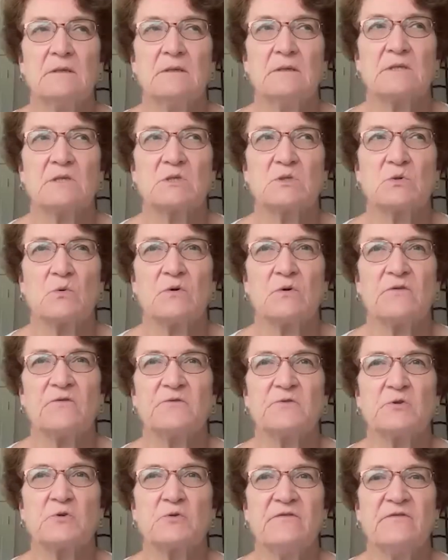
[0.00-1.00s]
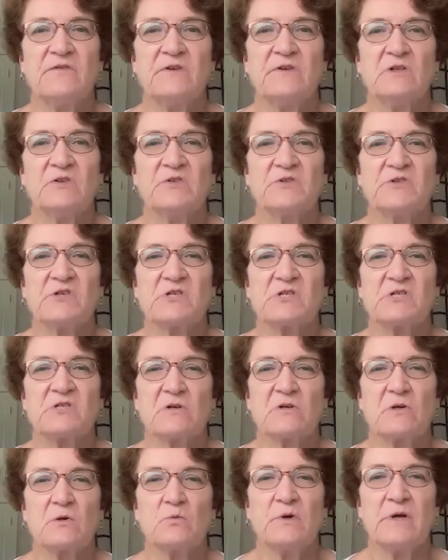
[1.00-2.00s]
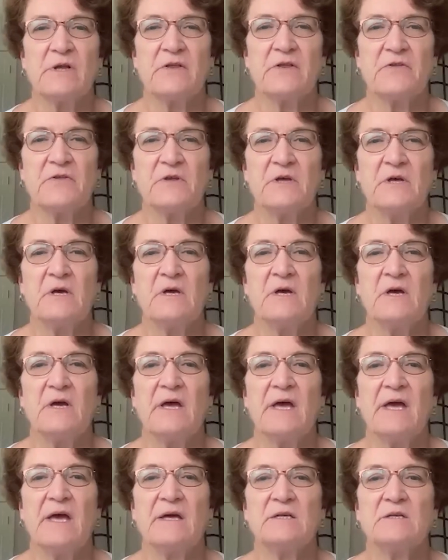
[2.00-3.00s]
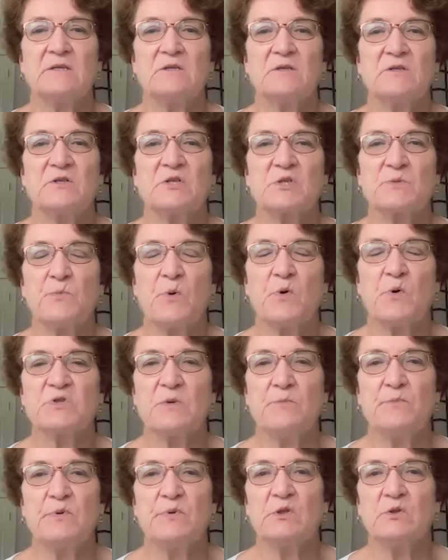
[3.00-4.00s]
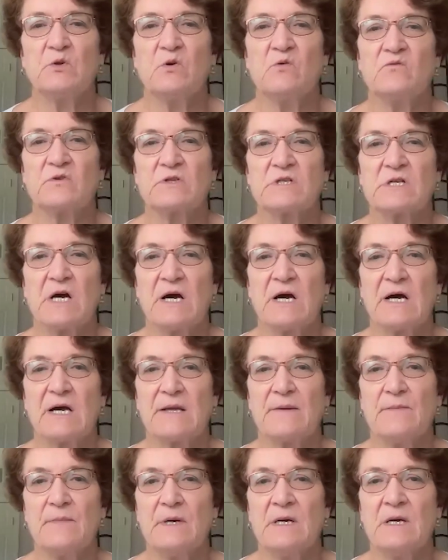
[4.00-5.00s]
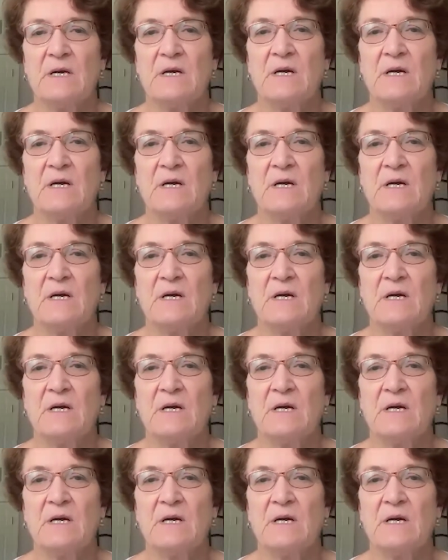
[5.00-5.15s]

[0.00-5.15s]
sort of trivial to start with, and they're supposed to build over time.